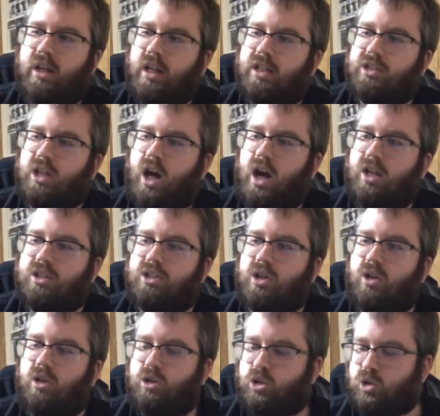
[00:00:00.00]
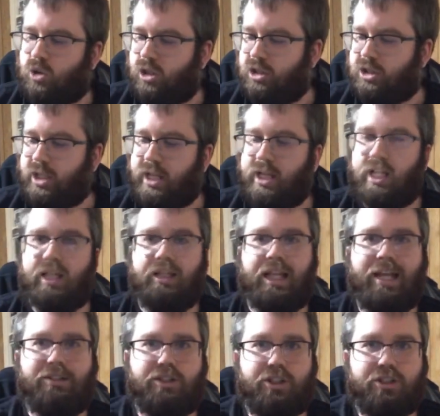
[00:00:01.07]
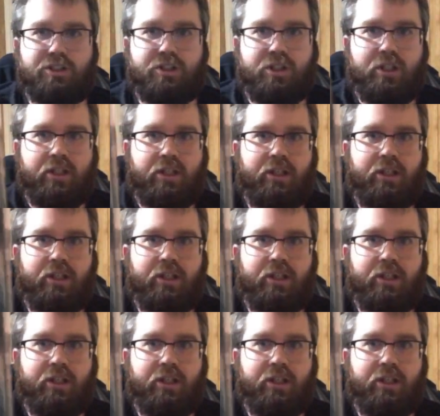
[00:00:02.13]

It's the Han Solo trilogy Legends.